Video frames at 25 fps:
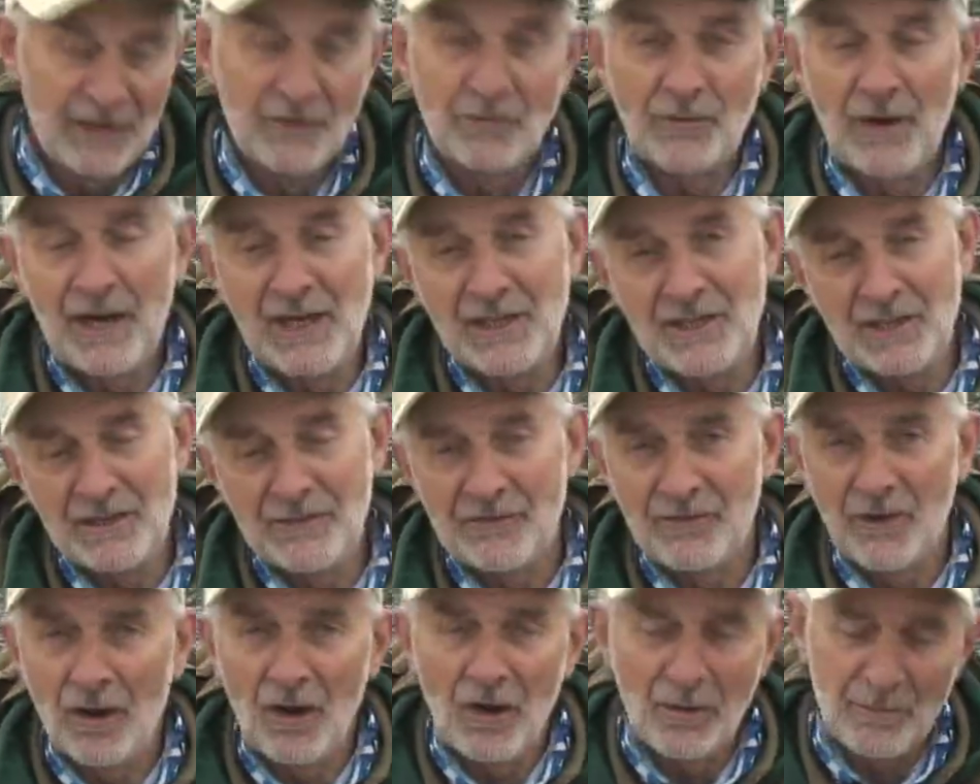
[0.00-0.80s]
ranging
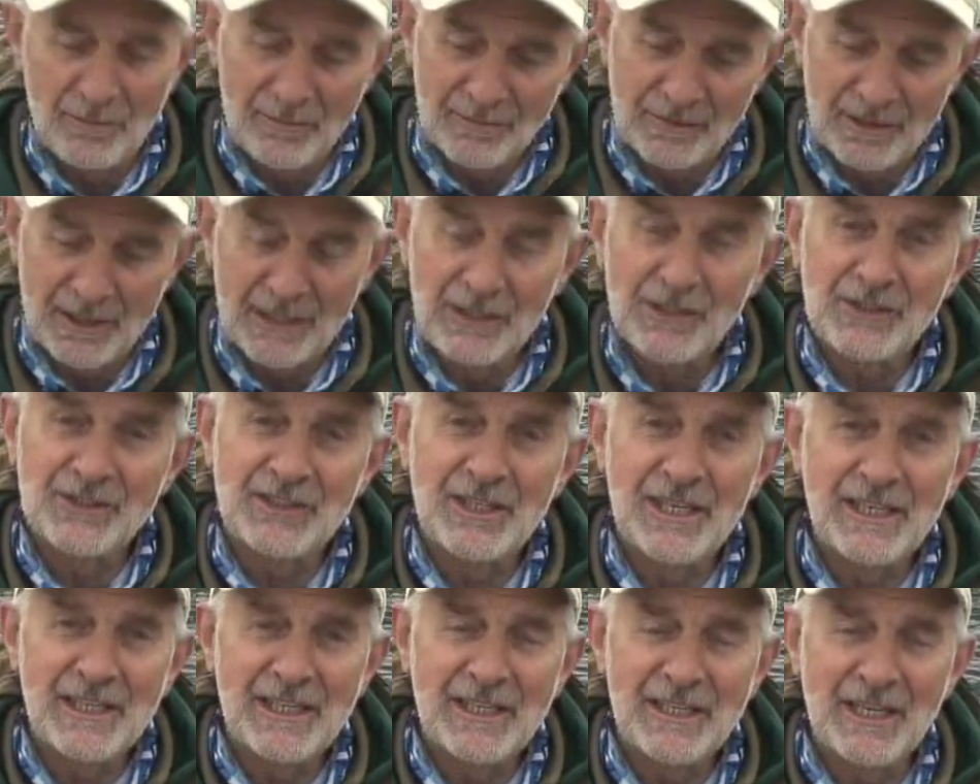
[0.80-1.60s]
from little
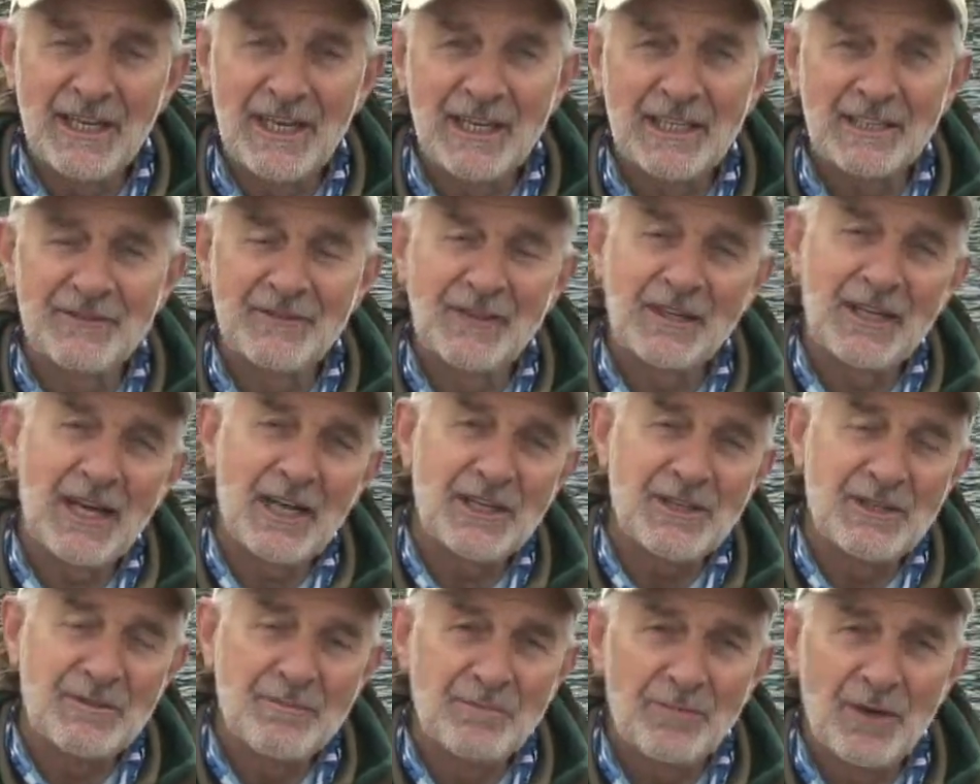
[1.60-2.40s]
teeny things for
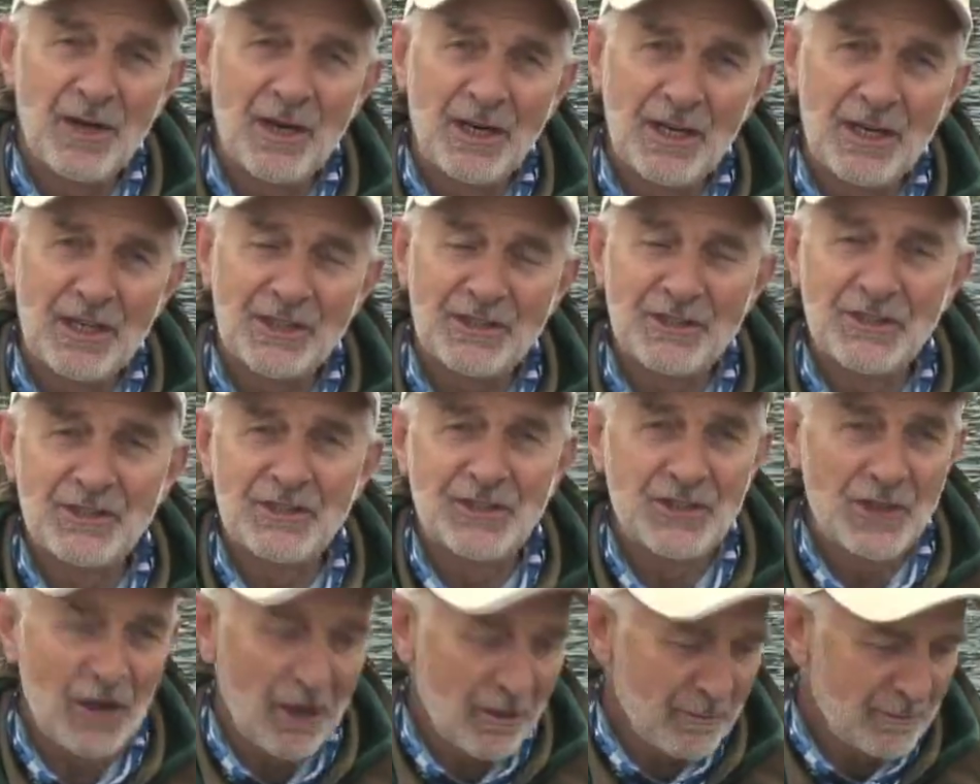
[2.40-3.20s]
catching perch and
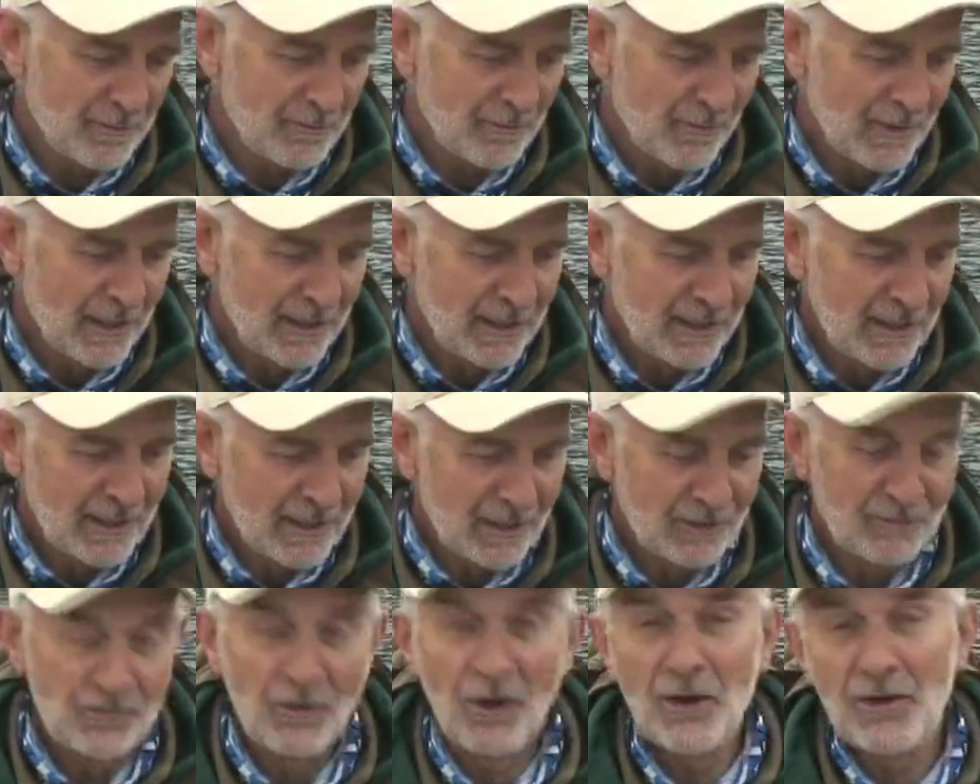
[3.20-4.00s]
chub,
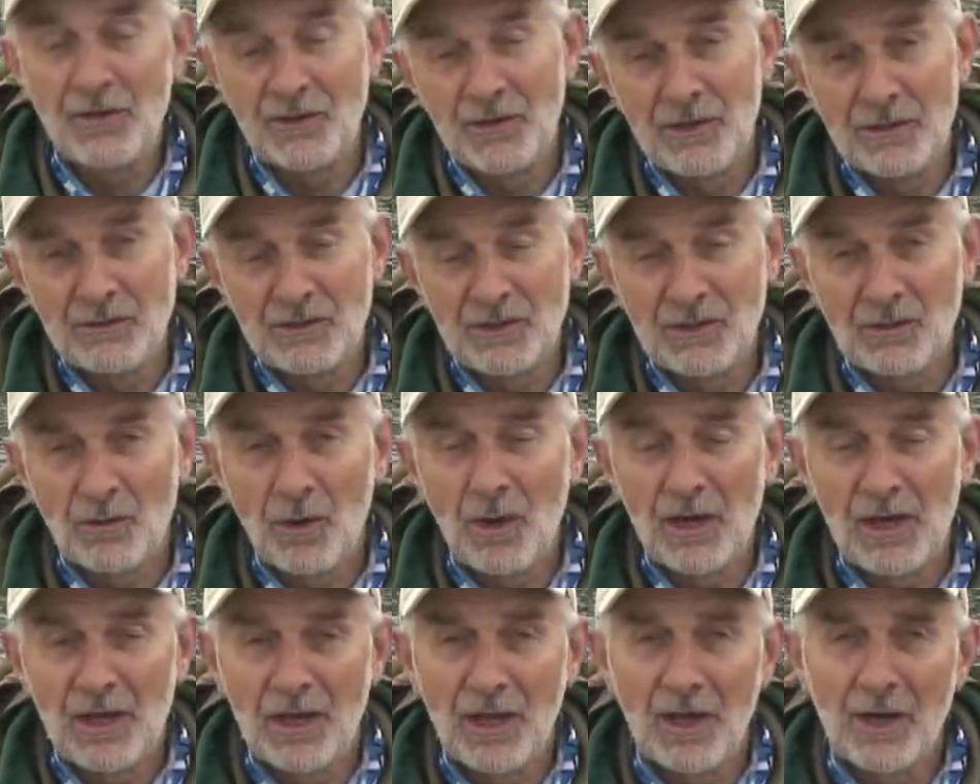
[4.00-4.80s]
right through to
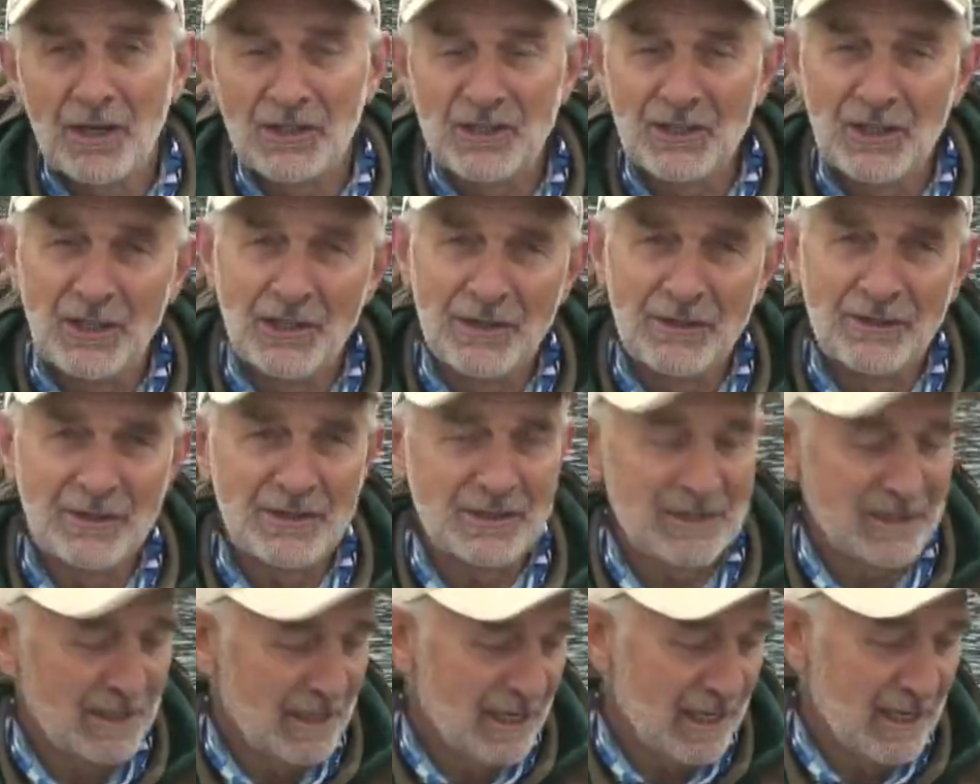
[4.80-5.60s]
quite large
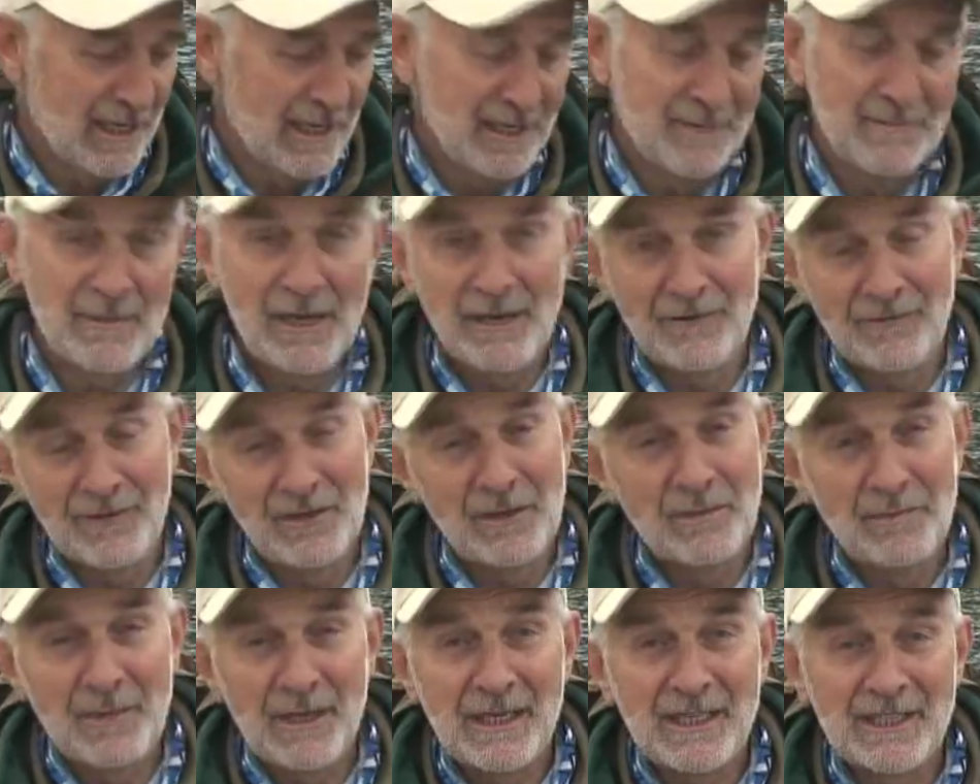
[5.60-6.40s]
lures meant for
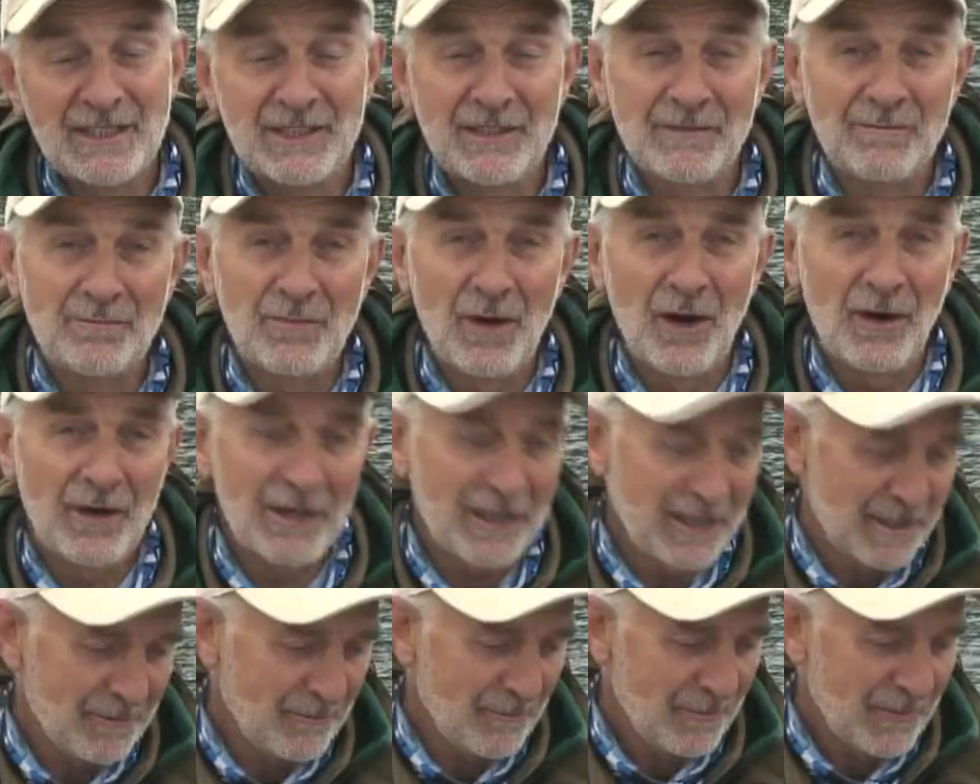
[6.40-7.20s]
the biggest of
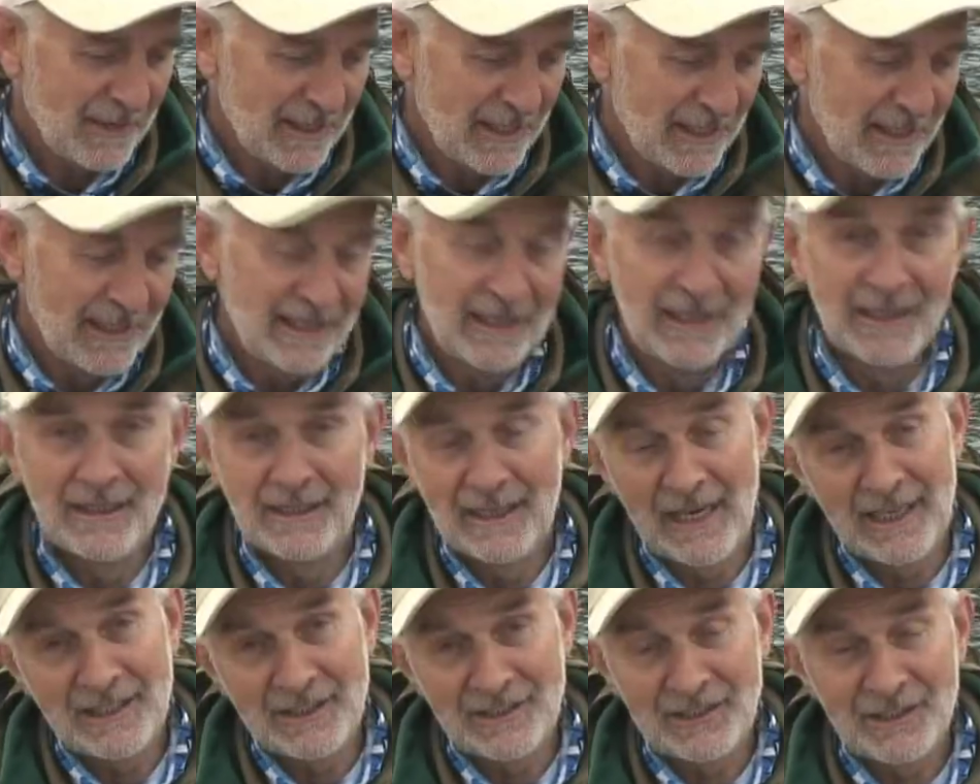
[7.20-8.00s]
pike
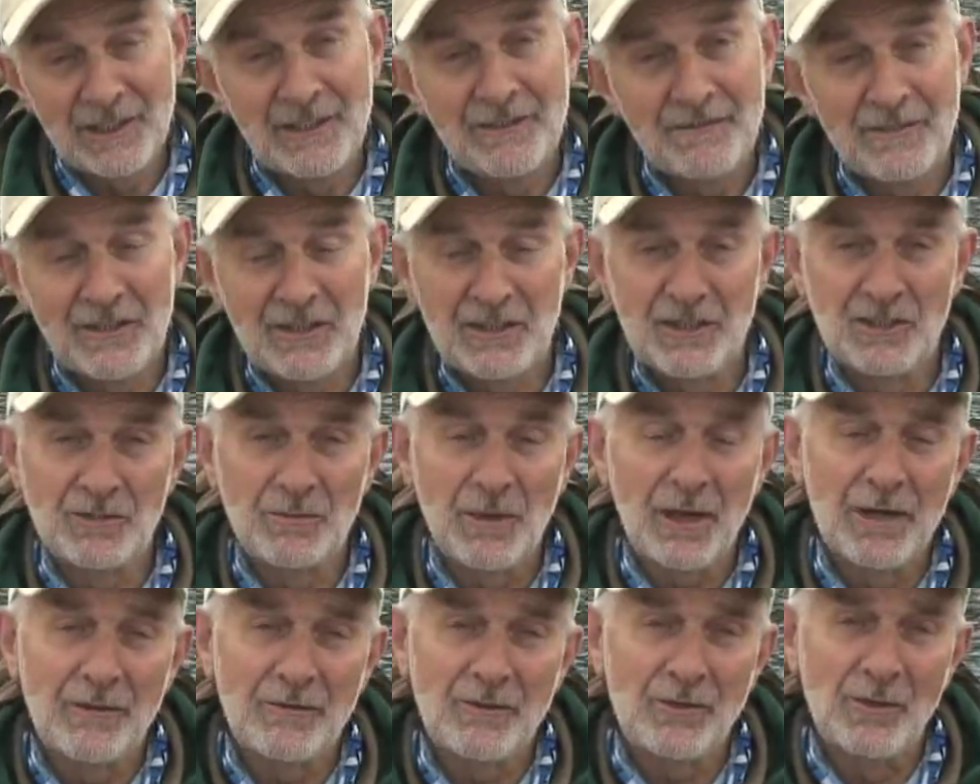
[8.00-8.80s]
and sea fish as
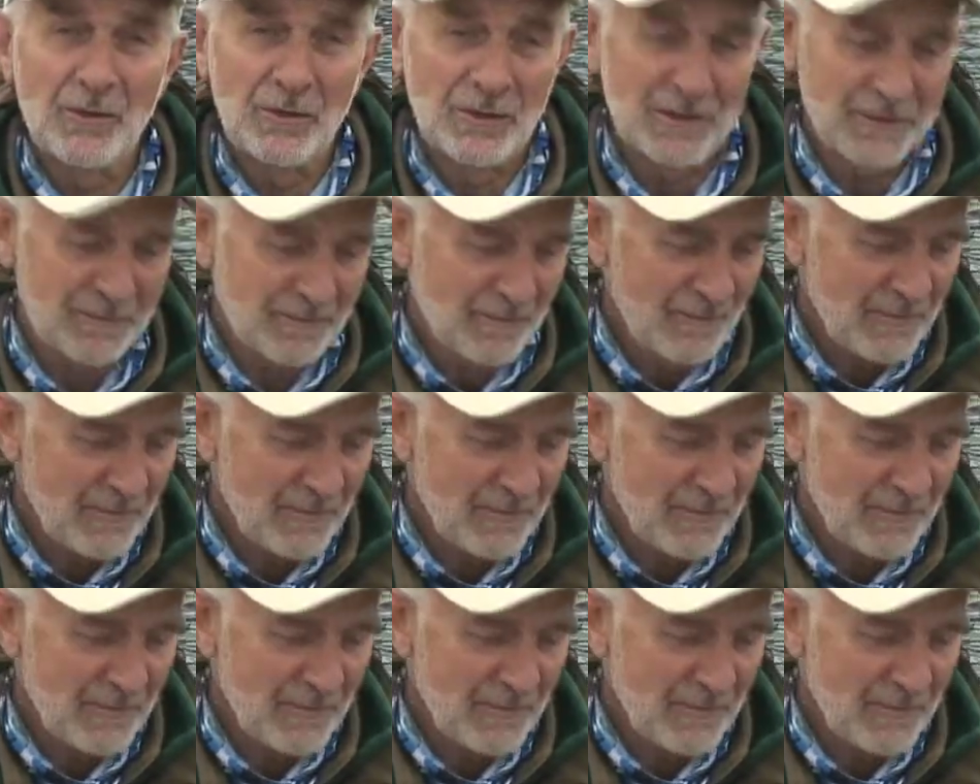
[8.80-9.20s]
well, of course.